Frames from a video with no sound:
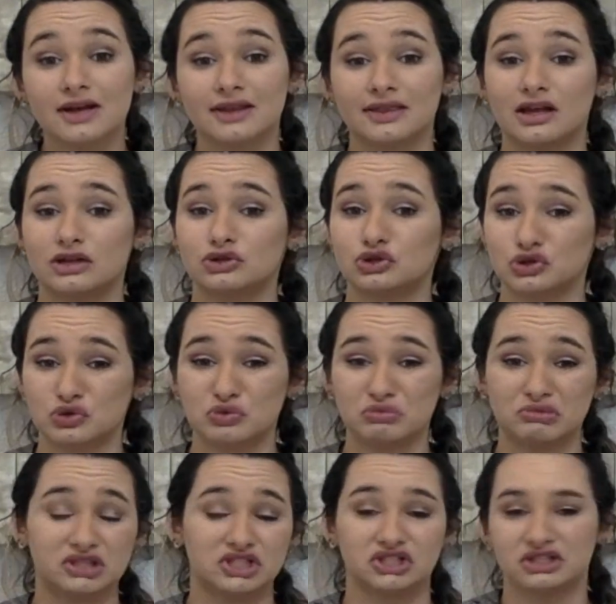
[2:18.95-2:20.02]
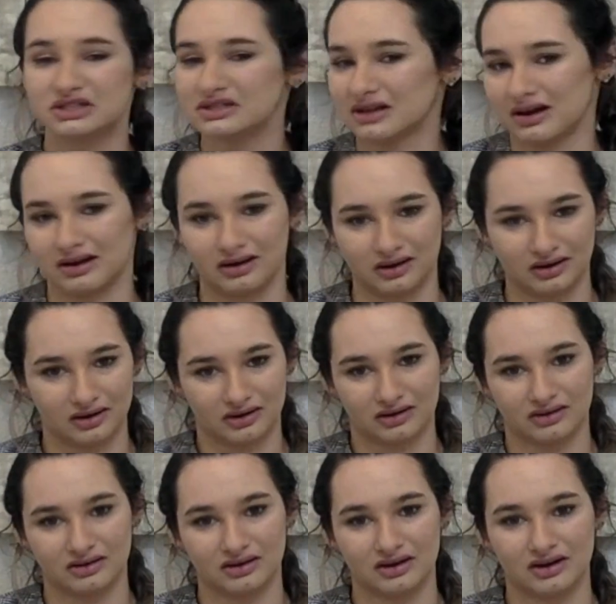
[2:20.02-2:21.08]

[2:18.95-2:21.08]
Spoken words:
that Zoom is just not going to cut it.